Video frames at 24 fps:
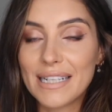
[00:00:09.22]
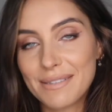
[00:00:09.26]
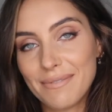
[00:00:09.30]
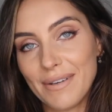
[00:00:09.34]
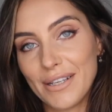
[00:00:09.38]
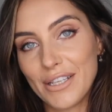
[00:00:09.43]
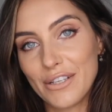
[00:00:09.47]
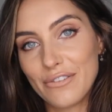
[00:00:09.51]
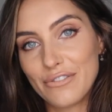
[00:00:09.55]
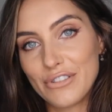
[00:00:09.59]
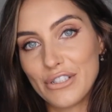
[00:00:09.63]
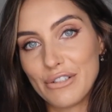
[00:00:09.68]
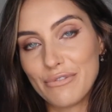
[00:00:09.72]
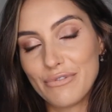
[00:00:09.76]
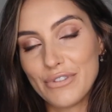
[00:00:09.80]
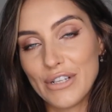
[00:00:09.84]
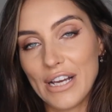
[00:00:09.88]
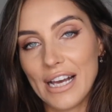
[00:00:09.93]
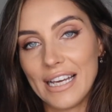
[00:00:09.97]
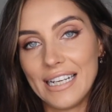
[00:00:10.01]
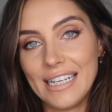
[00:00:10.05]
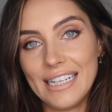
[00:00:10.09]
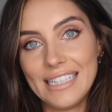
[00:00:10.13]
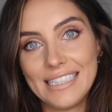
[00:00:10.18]
to my YouTube
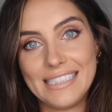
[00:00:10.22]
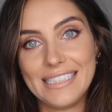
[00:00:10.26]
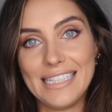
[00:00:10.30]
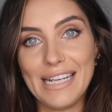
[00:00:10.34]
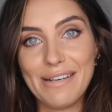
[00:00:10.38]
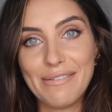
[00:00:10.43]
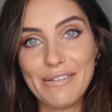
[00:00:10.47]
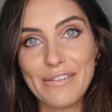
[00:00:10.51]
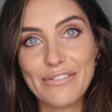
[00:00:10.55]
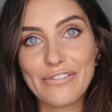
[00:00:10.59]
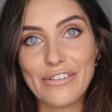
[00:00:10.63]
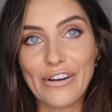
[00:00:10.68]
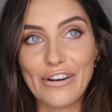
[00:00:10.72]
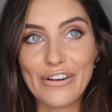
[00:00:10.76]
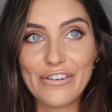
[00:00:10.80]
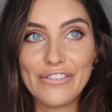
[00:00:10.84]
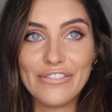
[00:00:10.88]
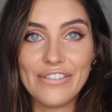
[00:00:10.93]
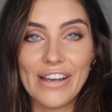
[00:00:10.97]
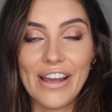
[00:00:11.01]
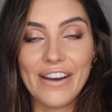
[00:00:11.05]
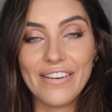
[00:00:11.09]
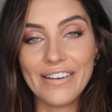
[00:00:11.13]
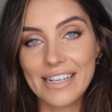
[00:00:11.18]
channel. Today we've got
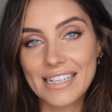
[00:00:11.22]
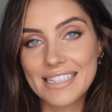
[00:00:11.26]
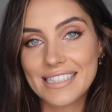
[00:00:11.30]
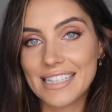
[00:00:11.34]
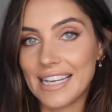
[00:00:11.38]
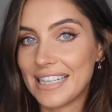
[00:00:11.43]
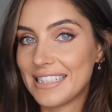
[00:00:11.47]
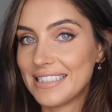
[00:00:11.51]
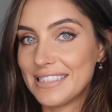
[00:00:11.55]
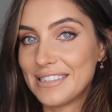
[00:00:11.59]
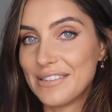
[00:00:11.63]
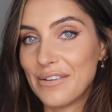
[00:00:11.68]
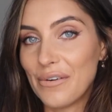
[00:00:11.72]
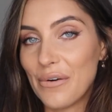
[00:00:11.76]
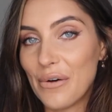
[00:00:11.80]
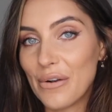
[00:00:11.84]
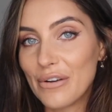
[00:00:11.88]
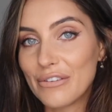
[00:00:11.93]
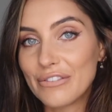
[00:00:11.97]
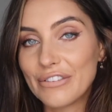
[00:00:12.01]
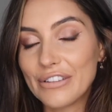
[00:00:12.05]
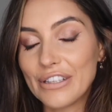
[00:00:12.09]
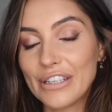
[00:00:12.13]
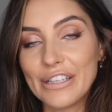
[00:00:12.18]
a very exciting
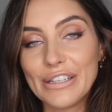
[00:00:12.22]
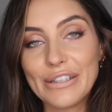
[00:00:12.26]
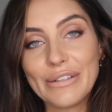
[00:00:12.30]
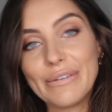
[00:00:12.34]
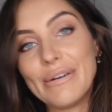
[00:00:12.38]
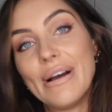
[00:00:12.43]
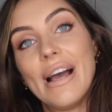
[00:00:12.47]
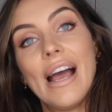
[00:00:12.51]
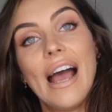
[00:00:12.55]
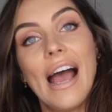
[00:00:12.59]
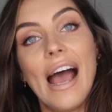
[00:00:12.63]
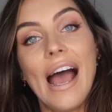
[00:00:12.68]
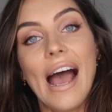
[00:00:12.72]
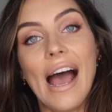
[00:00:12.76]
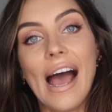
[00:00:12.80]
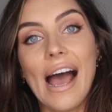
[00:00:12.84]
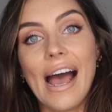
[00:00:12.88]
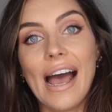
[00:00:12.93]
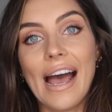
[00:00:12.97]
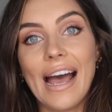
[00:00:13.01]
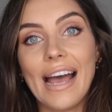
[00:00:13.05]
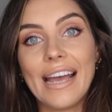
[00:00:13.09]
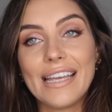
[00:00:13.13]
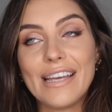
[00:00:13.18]
haul for you.
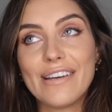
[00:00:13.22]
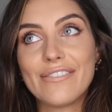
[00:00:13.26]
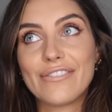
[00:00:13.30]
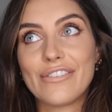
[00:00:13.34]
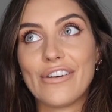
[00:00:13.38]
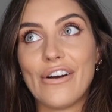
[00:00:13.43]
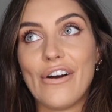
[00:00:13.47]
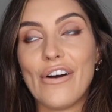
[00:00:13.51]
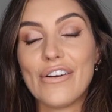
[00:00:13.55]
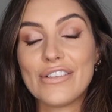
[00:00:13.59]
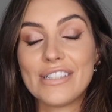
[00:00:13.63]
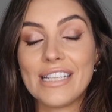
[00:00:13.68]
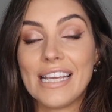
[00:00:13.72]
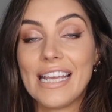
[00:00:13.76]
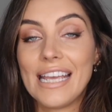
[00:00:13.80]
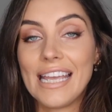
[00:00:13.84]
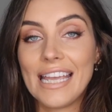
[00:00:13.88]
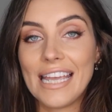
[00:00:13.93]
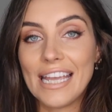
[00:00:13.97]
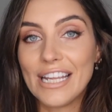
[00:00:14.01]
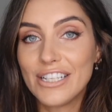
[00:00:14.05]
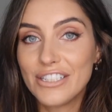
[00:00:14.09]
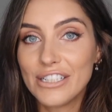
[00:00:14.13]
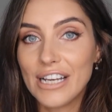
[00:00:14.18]
I have got a
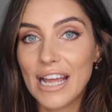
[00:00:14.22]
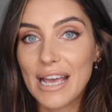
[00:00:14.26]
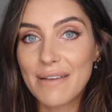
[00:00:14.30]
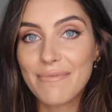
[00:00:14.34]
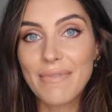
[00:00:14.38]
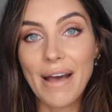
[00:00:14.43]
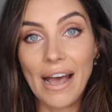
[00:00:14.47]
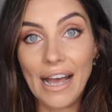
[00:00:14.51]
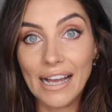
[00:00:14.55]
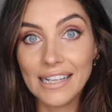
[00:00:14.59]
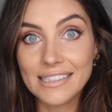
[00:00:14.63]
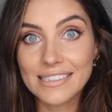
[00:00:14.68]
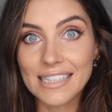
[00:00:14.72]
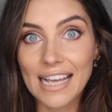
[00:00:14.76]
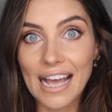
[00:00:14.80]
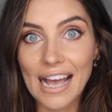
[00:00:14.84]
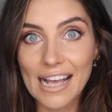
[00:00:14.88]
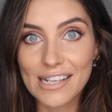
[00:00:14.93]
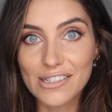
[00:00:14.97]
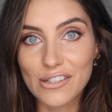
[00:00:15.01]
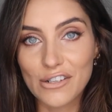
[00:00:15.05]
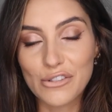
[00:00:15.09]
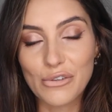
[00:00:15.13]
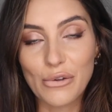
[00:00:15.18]
H&M and
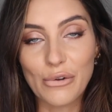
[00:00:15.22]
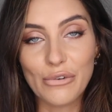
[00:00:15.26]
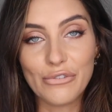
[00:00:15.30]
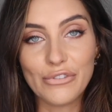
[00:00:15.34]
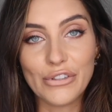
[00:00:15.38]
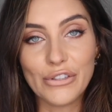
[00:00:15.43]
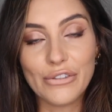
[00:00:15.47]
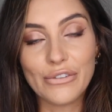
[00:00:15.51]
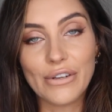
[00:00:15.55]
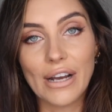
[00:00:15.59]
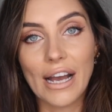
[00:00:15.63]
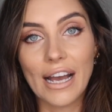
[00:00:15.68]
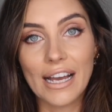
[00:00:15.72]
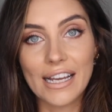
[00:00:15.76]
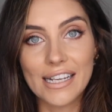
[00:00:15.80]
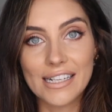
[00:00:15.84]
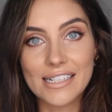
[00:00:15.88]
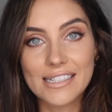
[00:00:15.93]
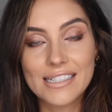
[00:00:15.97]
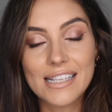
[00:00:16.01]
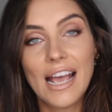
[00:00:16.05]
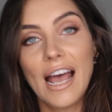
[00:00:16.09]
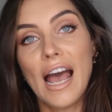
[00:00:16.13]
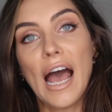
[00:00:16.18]
ASOS haul for you
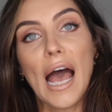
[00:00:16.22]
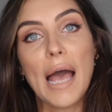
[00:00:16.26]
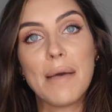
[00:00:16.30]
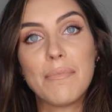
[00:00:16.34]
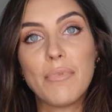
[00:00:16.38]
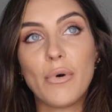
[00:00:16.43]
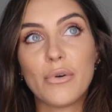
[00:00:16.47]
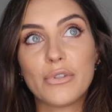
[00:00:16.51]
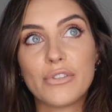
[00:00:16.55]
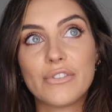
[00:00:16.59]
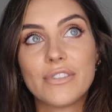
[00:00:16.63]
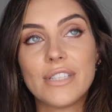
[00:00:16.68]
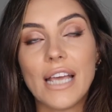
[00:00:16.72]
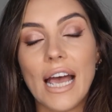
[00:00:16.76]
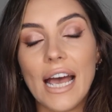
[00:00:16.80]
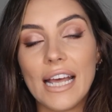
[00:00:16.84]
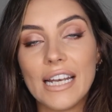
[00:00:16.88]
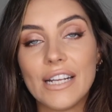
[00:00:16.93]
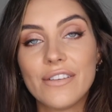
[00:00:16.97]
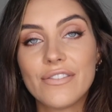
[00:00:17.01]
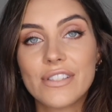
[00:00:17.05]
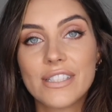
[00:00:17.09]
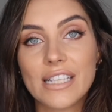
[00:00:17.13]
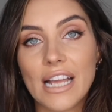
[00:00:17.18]
guys. I bought a
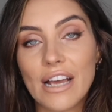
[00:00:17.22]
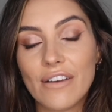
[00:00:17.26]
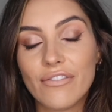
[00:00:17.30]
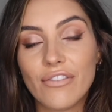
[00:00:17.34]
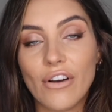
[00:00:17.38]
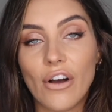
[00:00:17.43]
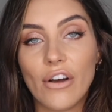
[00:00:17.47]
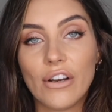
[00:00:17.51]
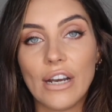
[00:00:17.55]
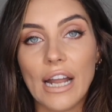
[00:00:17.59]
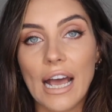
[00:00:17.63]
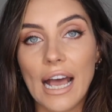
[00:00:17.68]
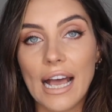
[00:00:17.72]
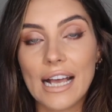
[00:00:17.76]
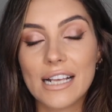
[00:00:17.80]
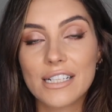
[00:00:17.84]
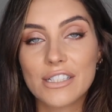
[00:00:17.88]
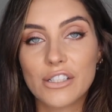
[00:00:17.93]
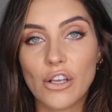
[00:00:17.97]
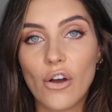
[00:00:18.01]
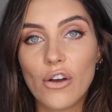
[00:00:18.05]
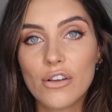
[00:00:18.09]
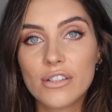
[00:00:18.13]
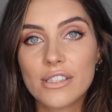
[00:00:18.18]
ton of stuff on
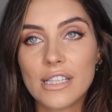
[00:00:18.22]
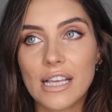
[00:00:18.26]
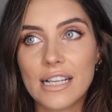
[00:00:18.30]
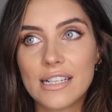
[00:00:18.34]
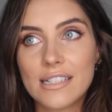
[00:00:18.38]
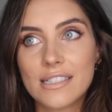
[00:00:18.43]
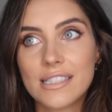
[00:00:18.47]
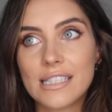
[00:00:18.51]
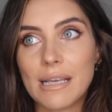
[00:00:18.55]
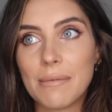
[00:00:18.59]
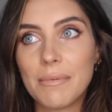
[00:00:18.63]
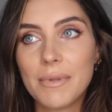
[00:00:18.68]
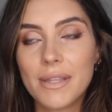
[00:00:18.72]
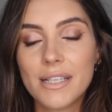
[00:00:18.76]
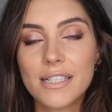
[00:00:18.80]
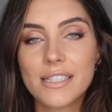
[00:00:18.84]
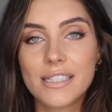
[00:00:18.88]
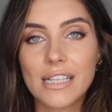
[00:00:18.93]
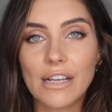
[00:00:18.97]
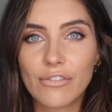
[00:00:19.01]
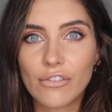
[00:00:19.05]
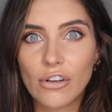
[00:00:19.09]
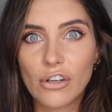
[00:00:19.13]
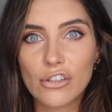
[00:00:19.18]
ASOS and some of the
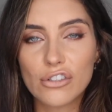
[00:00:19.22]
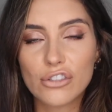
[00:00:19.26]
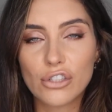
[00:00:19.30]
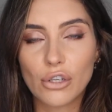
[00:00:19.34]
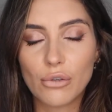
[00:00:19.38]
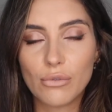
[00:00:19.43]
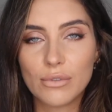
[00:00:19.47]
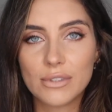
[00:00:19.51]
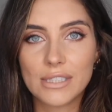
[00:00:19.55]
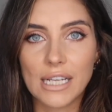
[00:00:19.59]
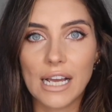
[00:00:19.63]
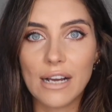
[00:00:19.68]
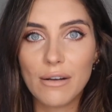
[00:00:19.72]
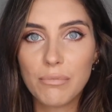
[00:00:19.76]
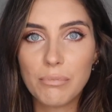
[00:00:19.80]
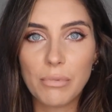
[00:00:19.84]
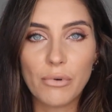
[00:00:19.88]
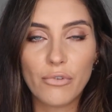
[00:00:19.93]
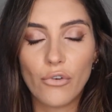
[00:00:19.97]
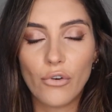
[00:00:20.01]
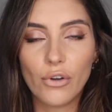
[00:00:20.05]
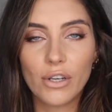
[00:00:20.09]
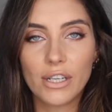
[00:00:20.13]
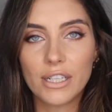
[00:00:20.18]
stuff got sold out
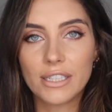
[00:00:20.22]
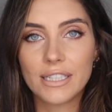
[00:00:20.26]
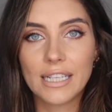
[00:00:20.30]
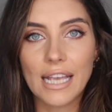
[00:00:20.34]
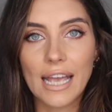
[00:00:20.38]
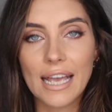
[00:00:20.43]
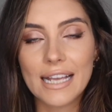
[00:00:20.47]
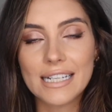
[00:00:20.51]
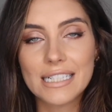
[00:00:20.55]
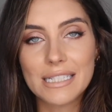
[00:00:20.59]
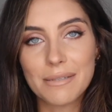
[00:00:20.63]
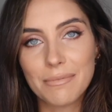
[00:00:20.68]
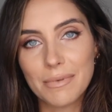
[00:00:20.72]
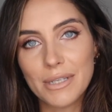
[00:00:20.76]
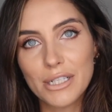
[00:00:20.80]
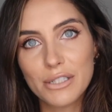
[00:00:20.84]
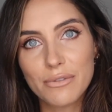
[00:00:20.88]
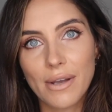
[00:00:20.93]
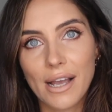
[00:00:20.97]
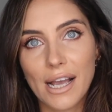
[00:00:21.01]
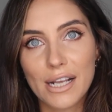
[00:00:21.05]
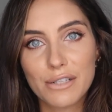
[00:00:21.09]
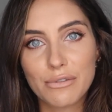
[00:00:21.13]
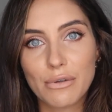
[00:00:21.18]
before it could get to me,
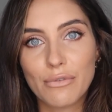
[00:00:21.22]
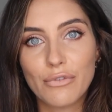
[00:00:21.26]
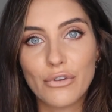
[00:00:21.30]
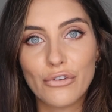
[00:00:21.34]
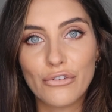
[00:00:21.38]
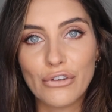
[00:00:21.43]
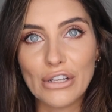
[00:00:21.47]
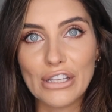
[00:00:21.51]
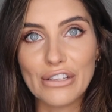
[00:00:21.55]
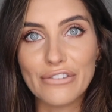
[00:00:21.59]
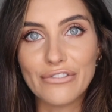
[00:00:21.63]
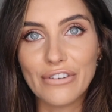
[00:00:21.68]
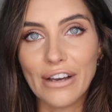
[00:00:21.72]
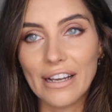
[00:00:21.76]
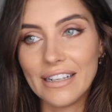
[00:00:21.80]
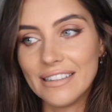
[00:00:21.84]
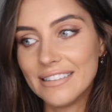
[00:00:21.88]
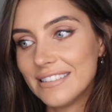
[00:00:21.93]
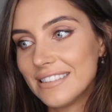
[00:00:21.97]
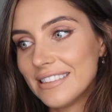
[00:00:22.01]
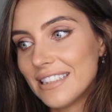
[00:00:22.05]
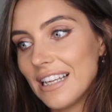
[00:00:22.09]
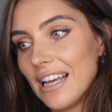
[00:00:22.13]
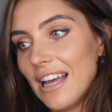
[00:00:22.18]
so I asked for a
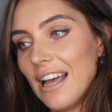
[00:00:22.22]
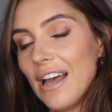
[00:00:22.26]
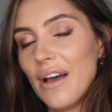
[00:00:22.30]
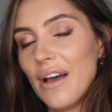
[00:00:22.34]
refund.